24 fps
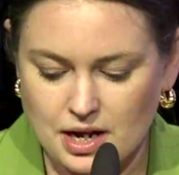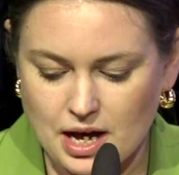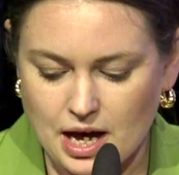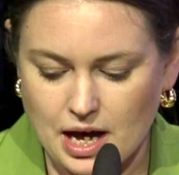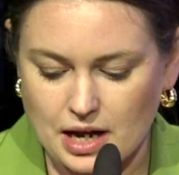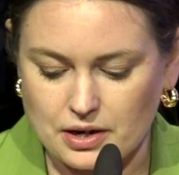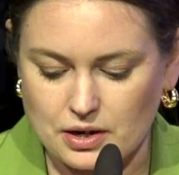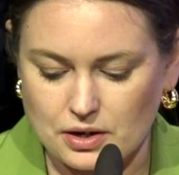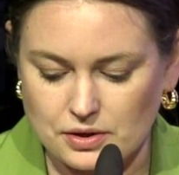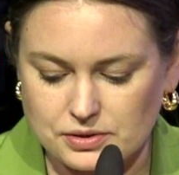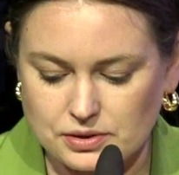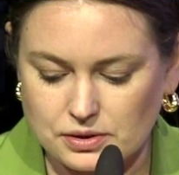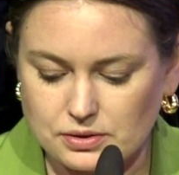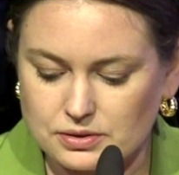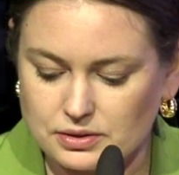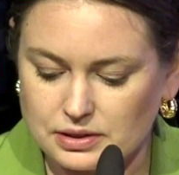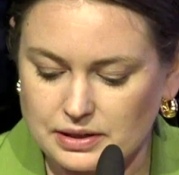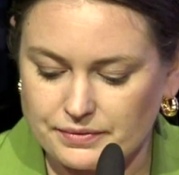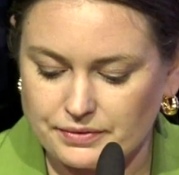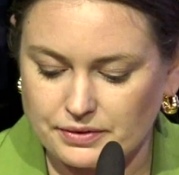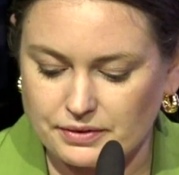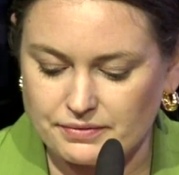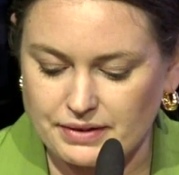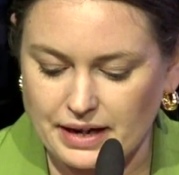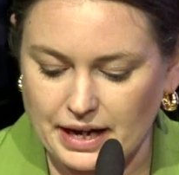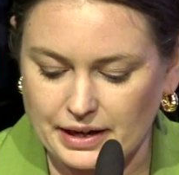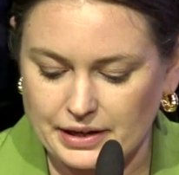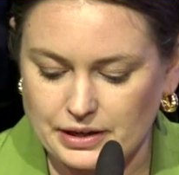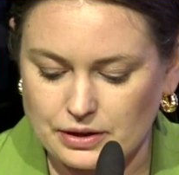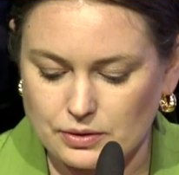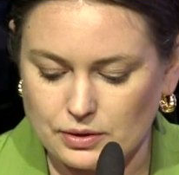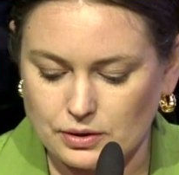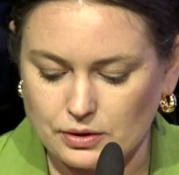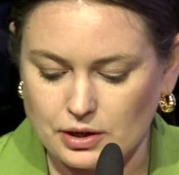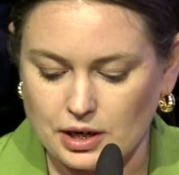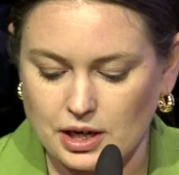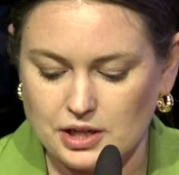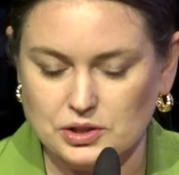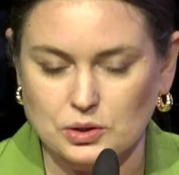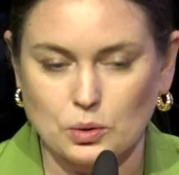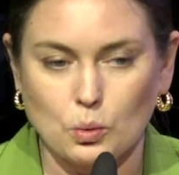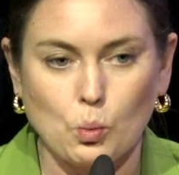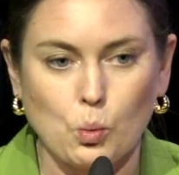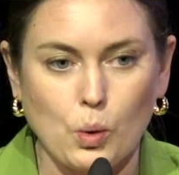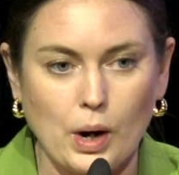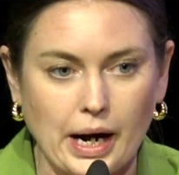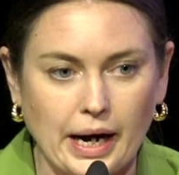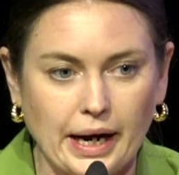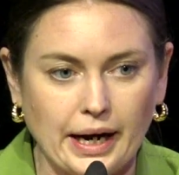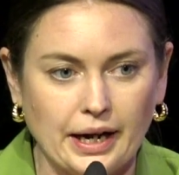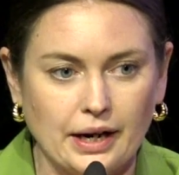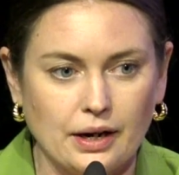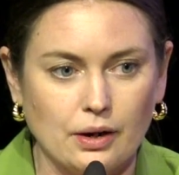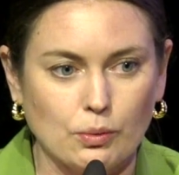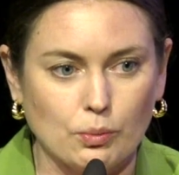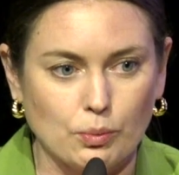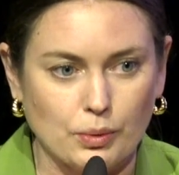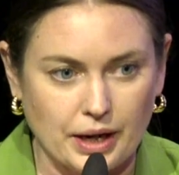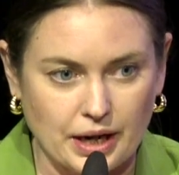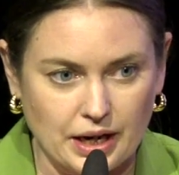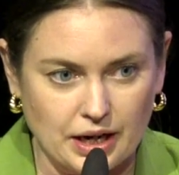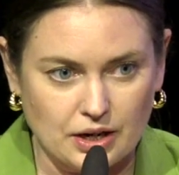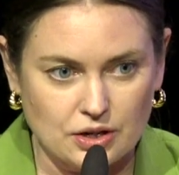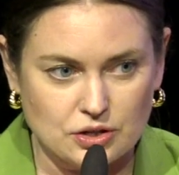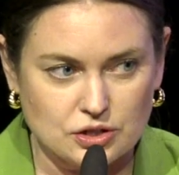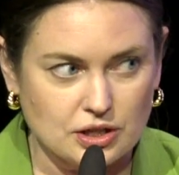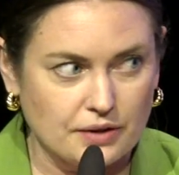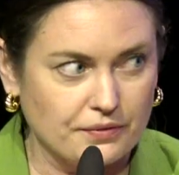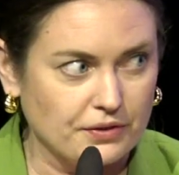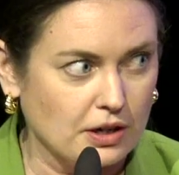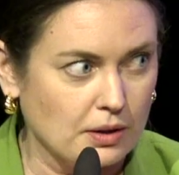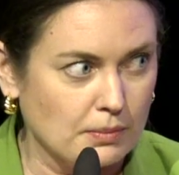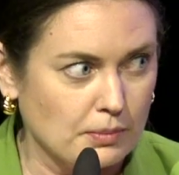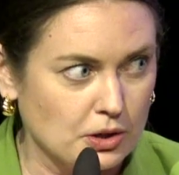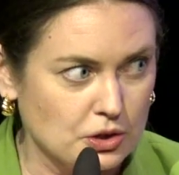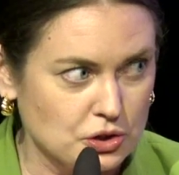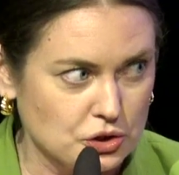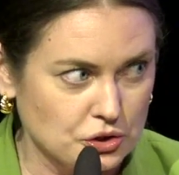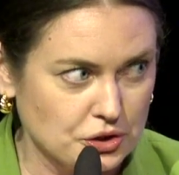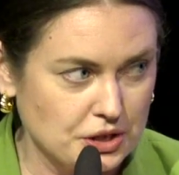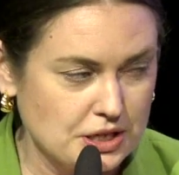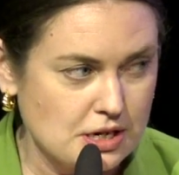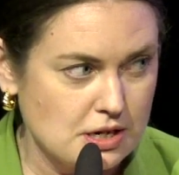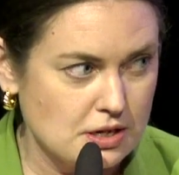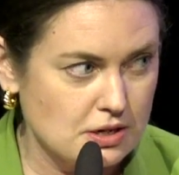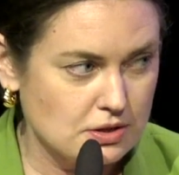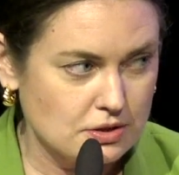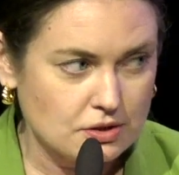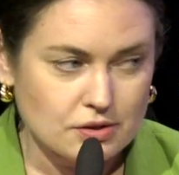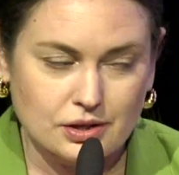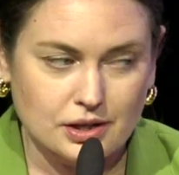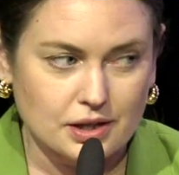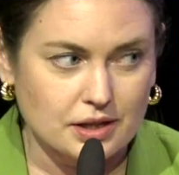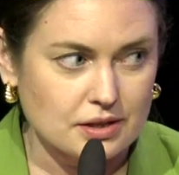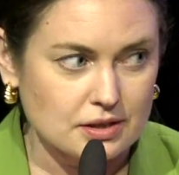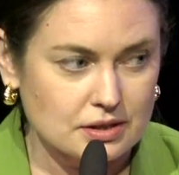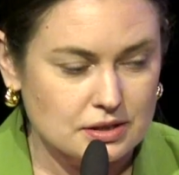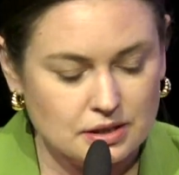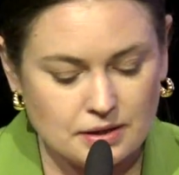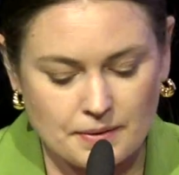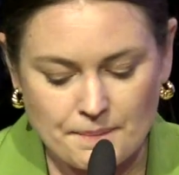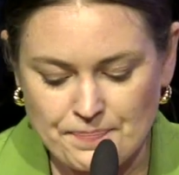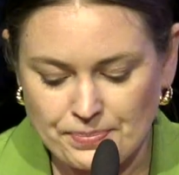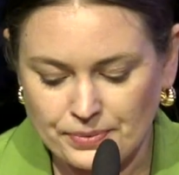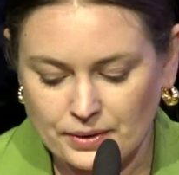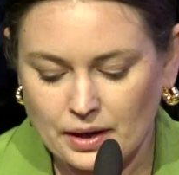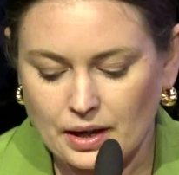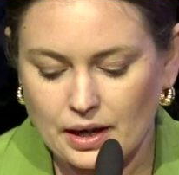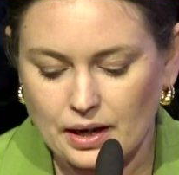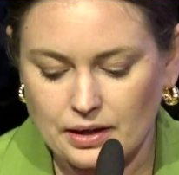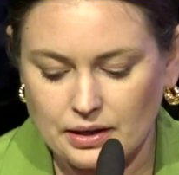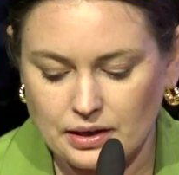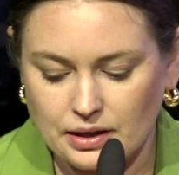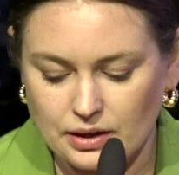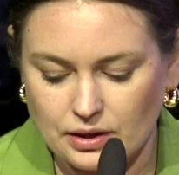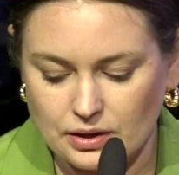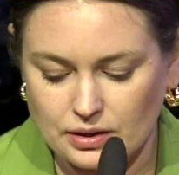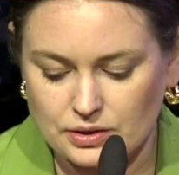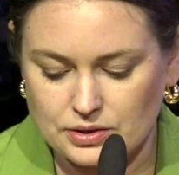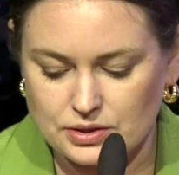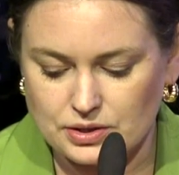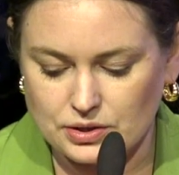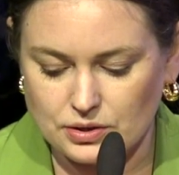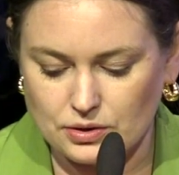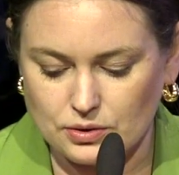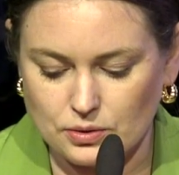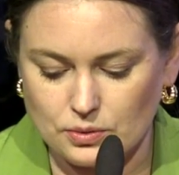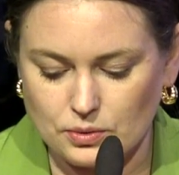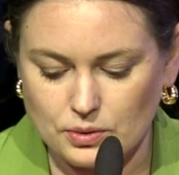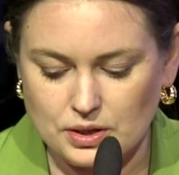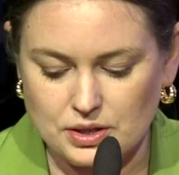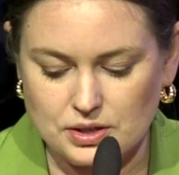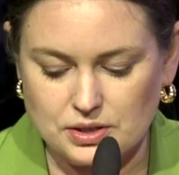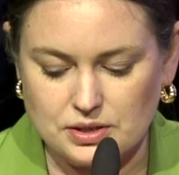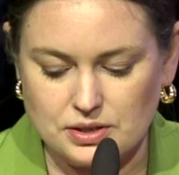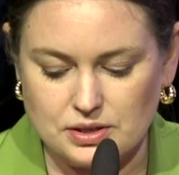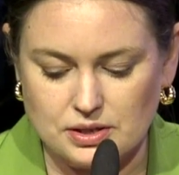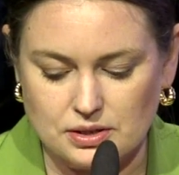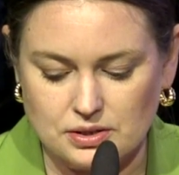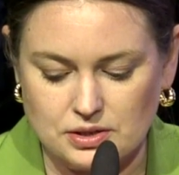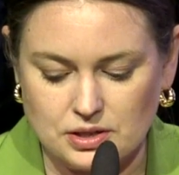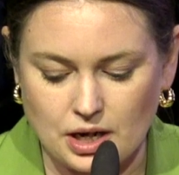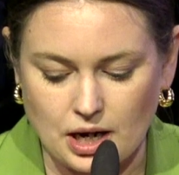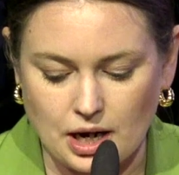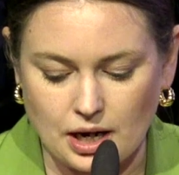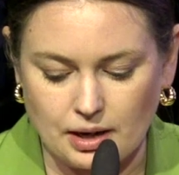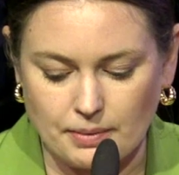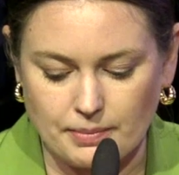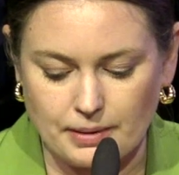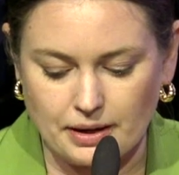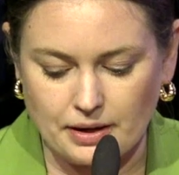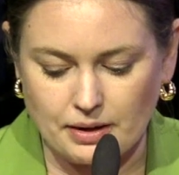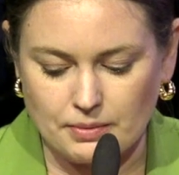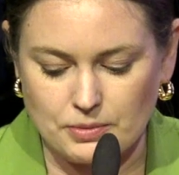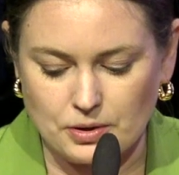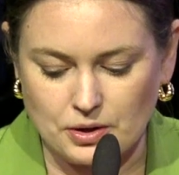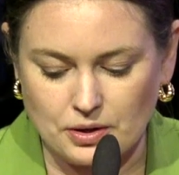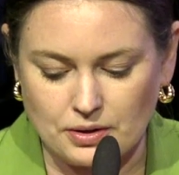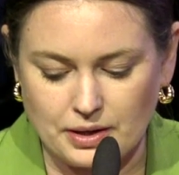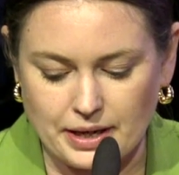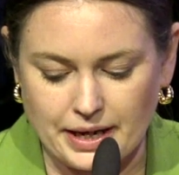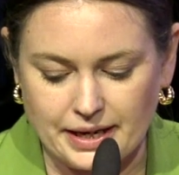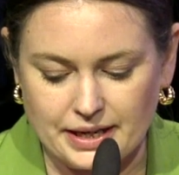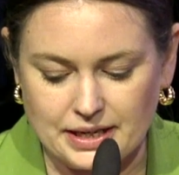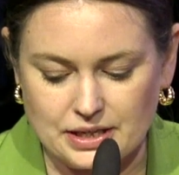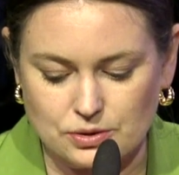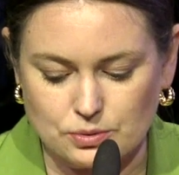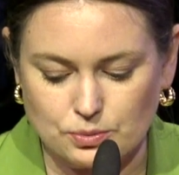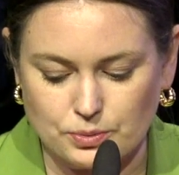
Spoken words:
and also deliver value across a wide range of commercial industries. And here to talk about Immunolight is